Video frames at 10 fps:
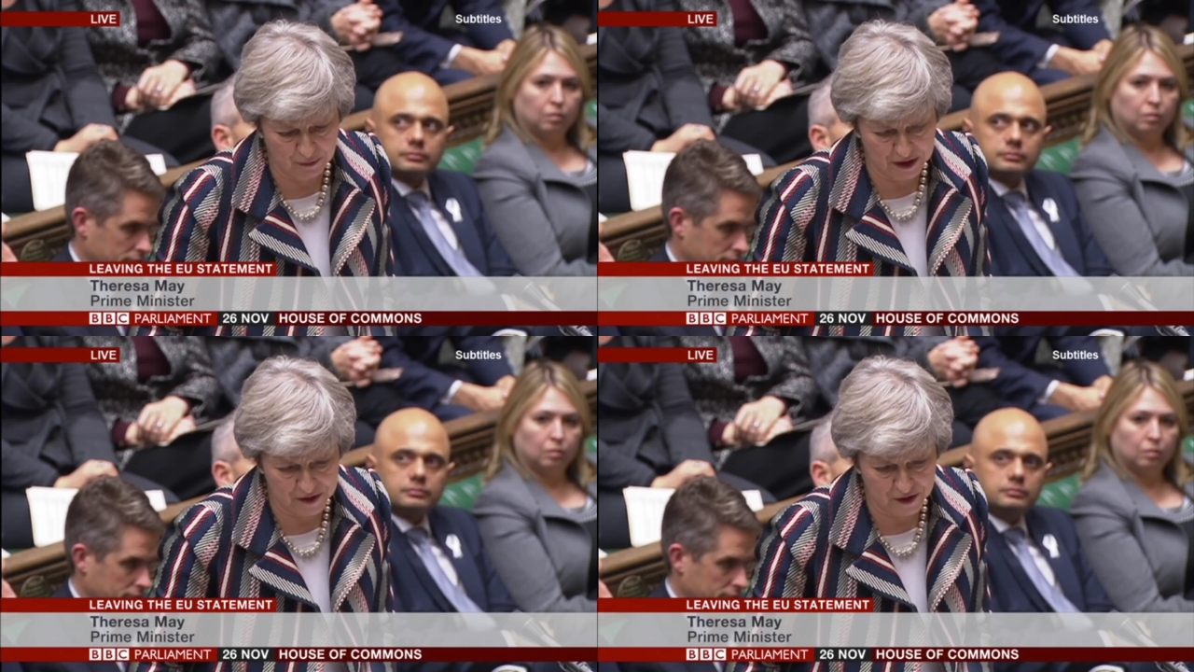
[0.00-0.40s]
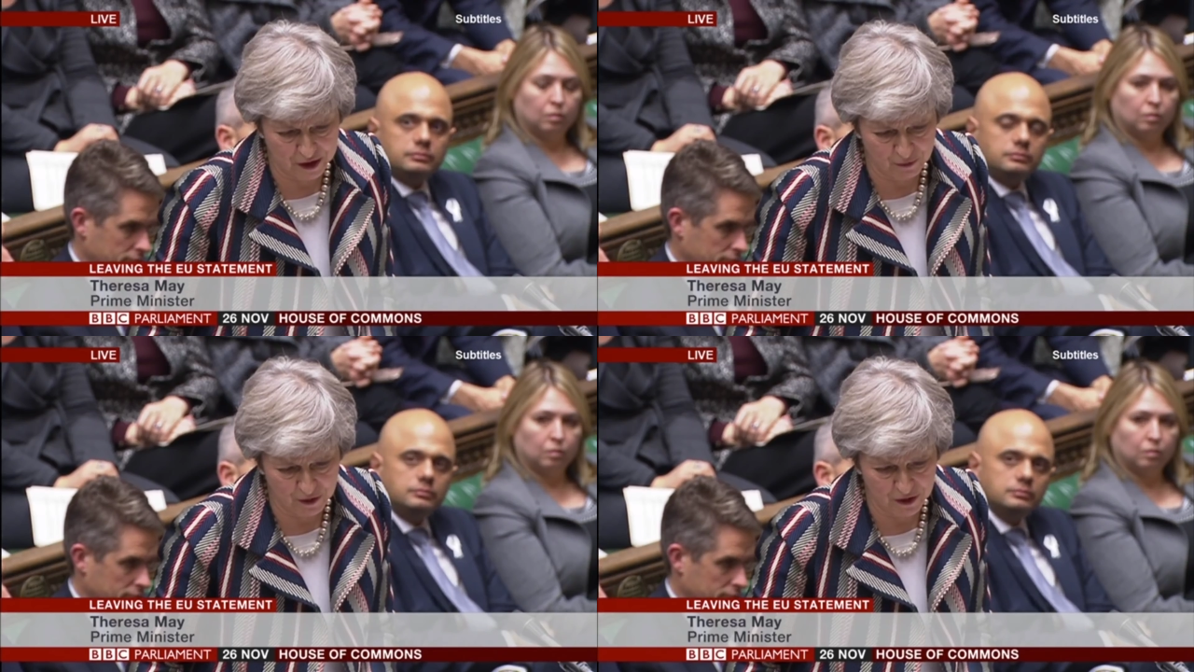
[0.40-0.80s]
Speaker 1: in my
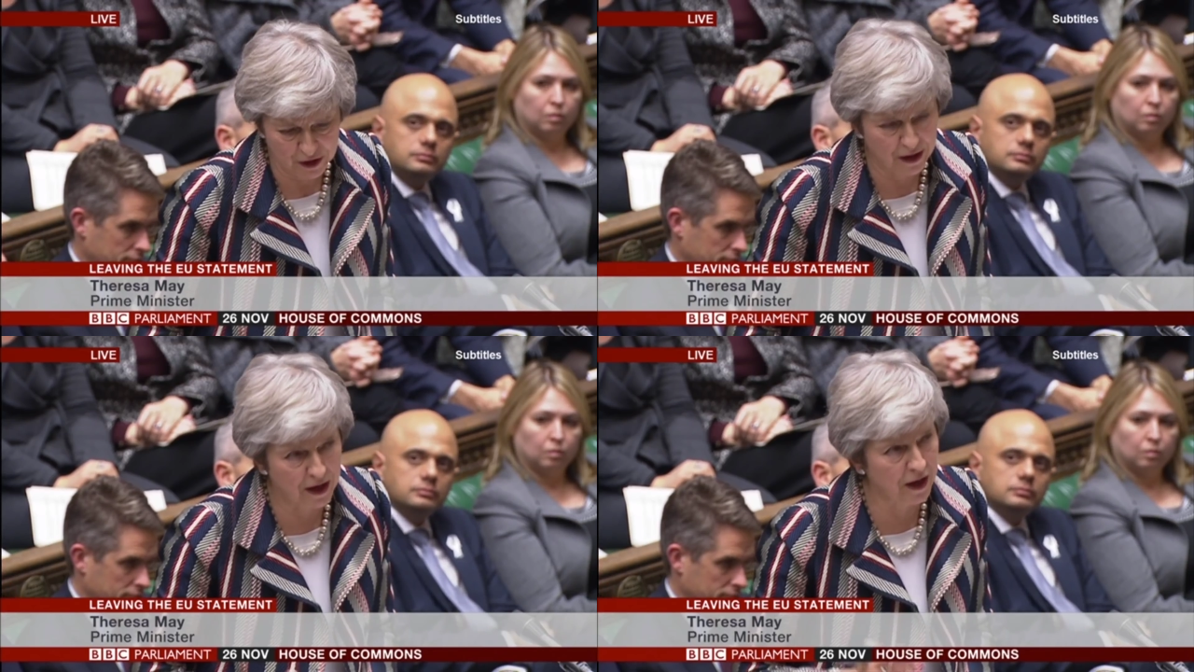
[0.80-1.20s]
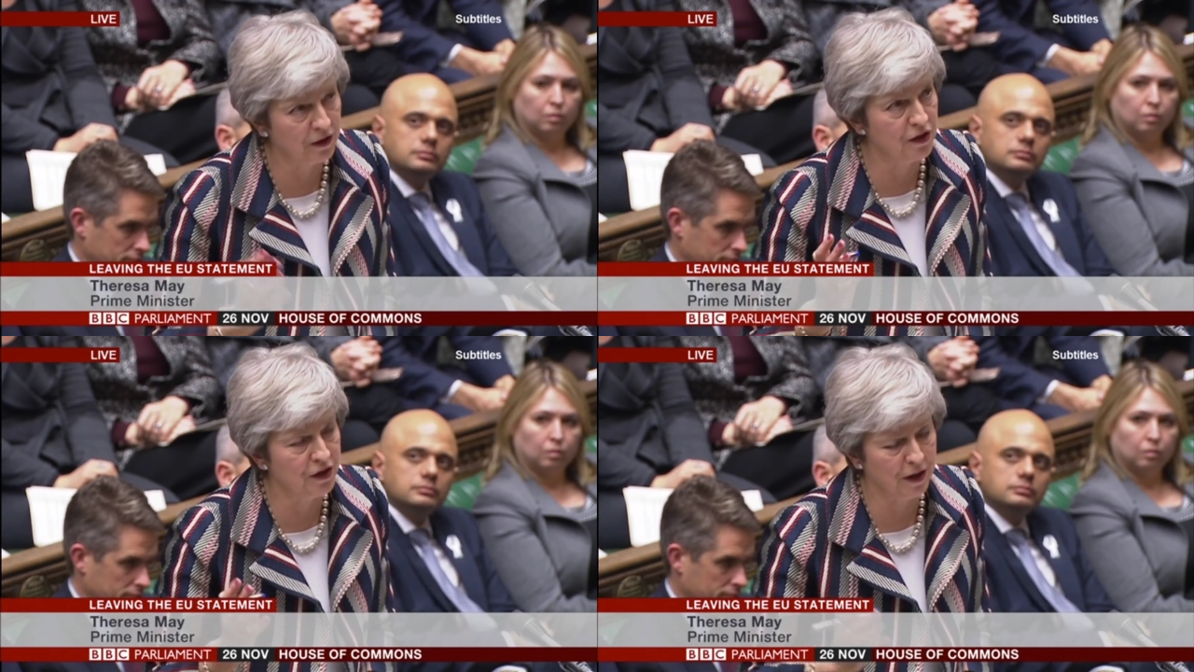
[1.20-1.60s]
statement,
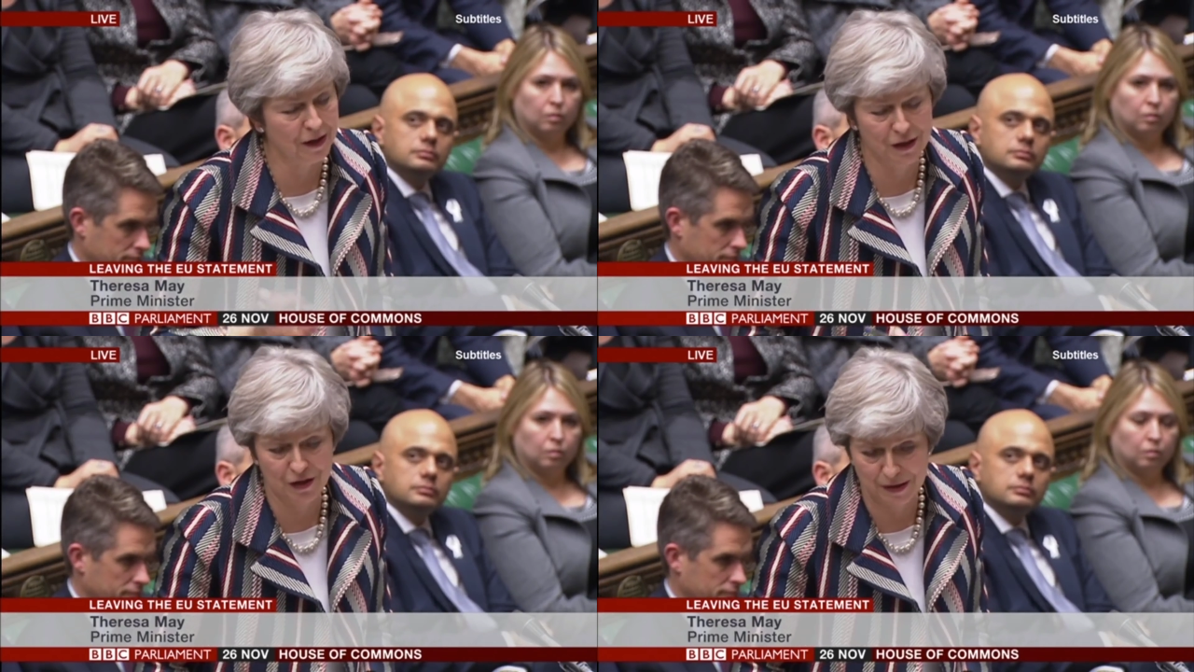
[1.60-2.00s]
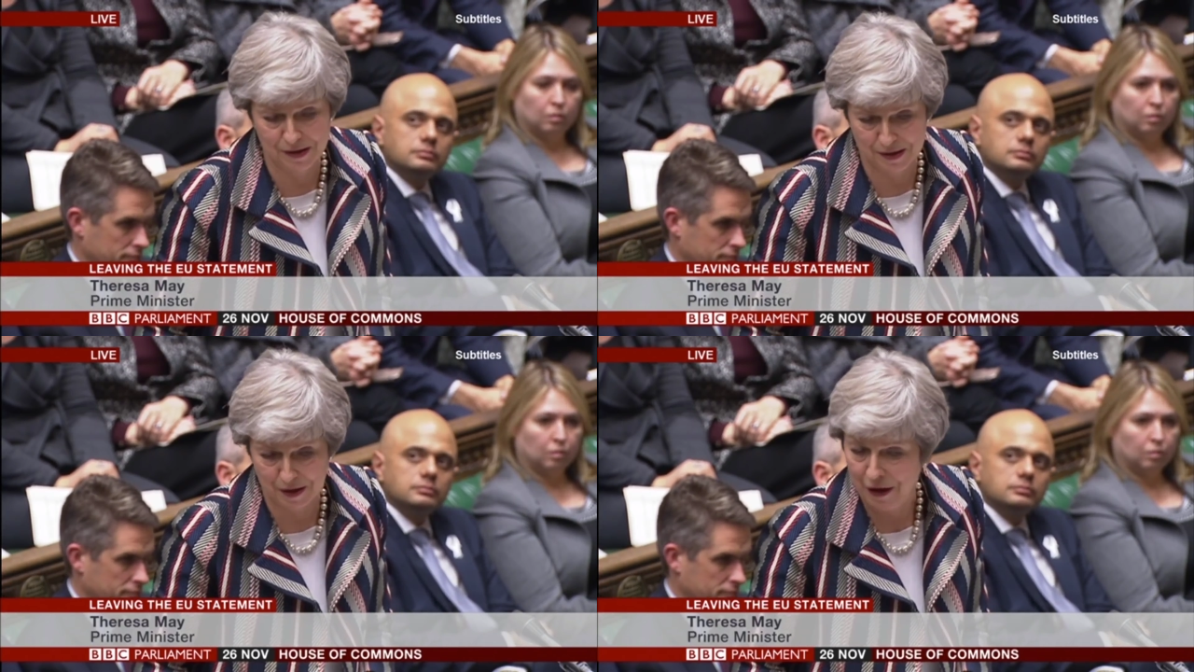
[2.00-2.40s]
and uh, it
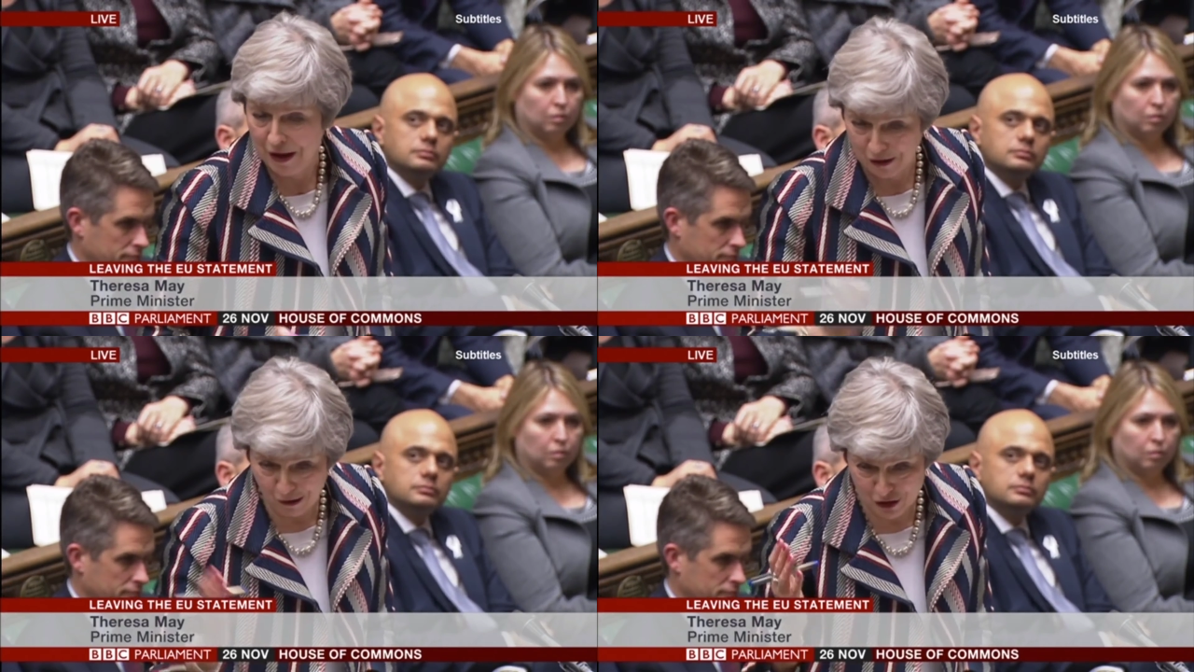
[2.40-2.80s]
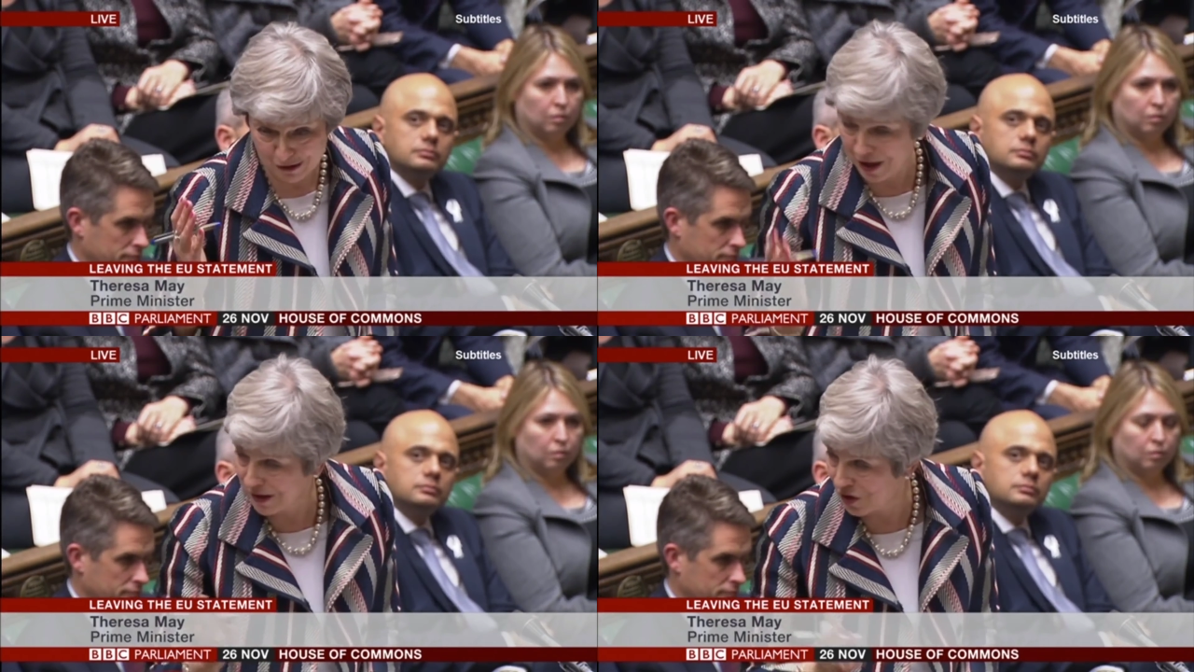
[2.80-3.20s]
is uh,
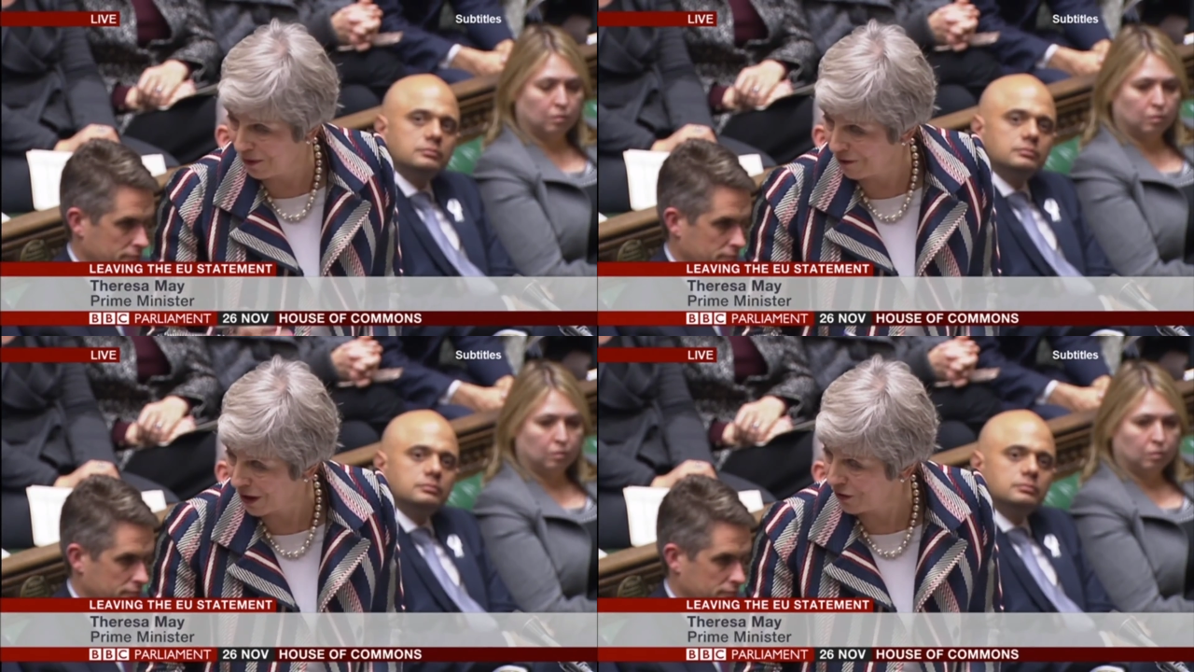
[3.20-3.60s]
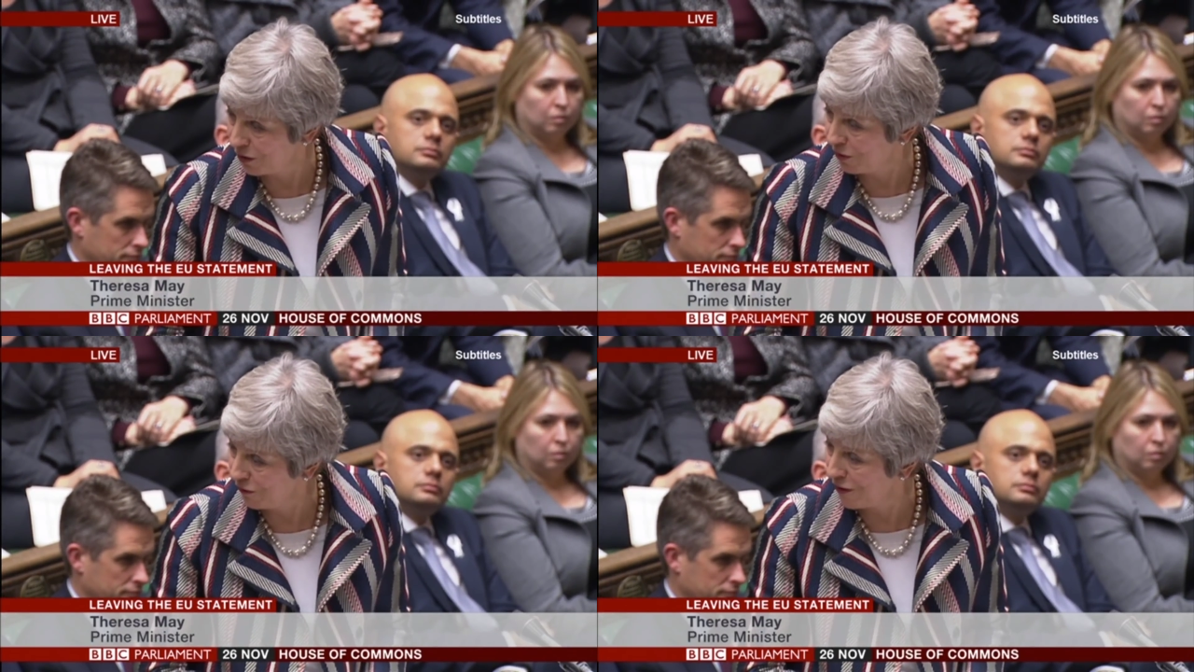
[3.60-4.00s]
largely thanks to my right
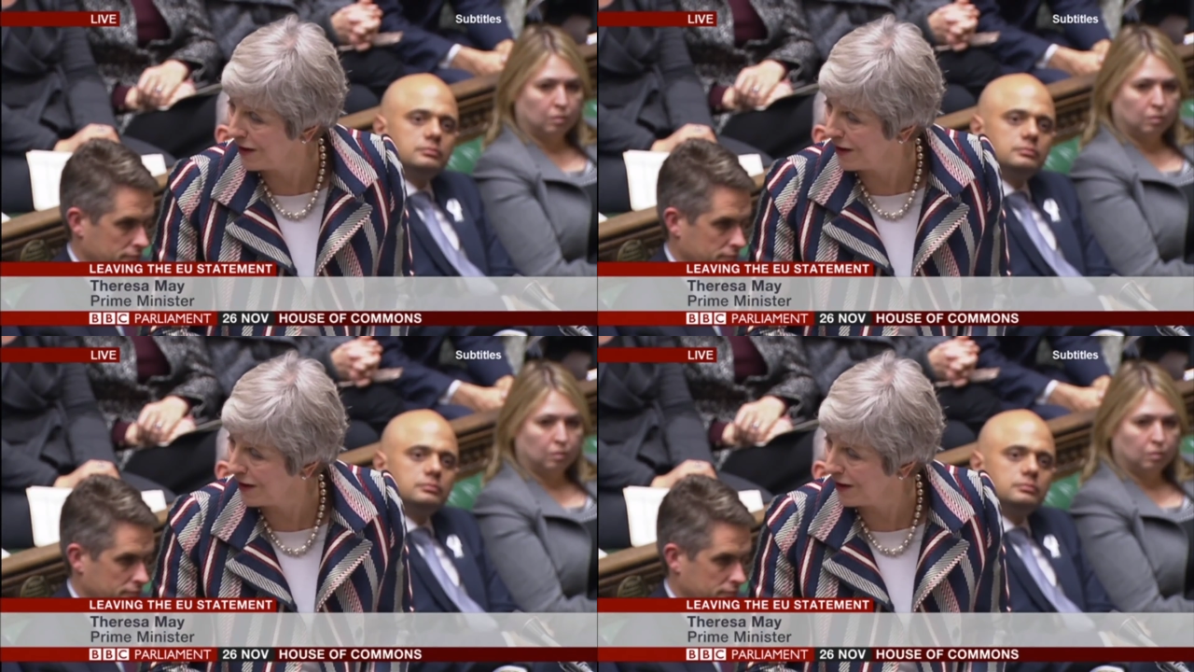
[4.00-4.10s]
honourable